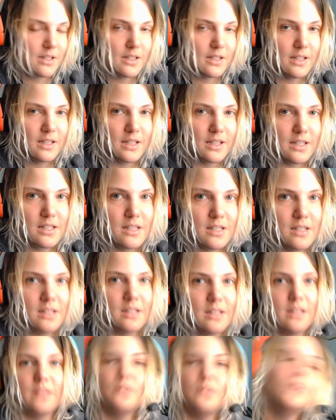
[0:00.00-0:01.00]
And then
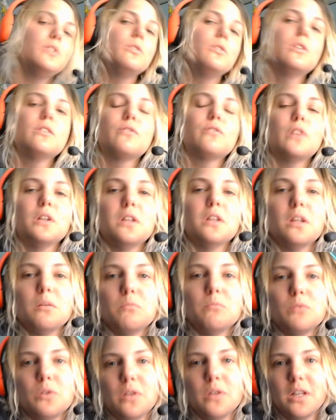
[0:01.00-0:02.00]
if you do confront
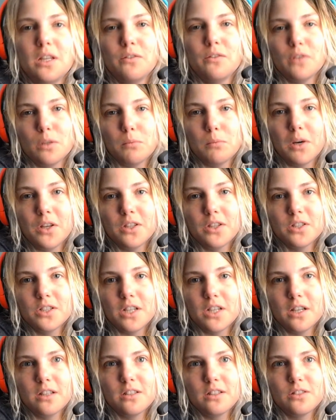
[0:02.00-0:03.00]
them, do they even
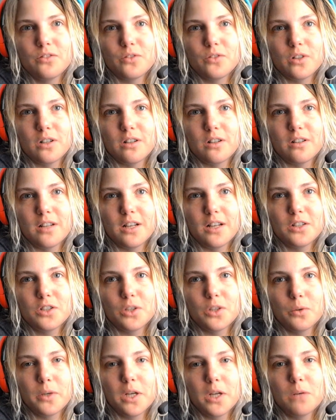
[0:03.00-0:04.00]
apologize for not
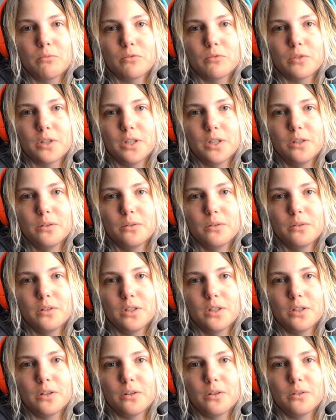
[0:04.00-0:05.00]
showing up for you?
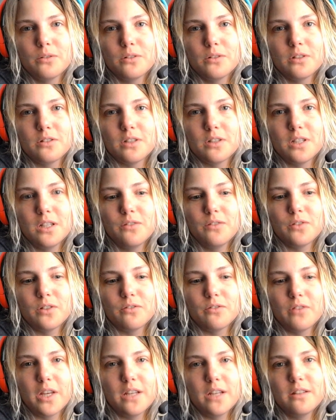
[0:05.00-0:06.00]
You know, does it even
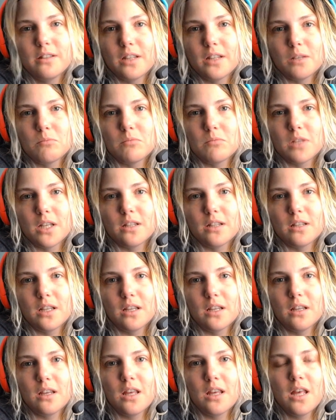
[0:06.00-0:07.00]
faze them that
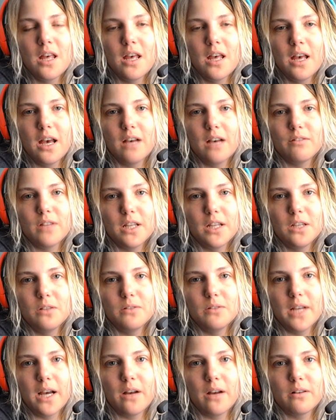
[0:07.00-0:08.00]
they have let you
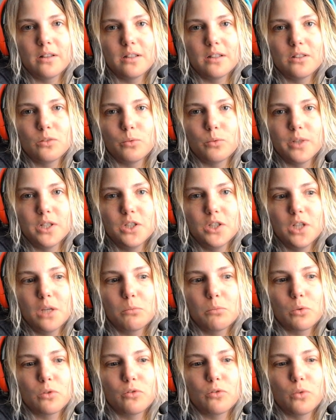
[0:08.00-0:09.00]
down in this way, shape,
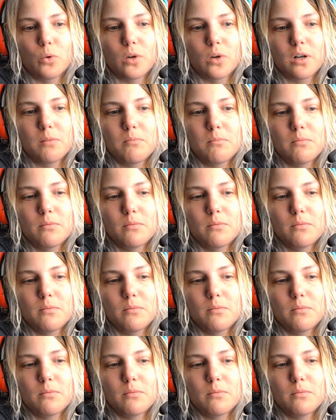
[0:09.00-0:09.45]
or form?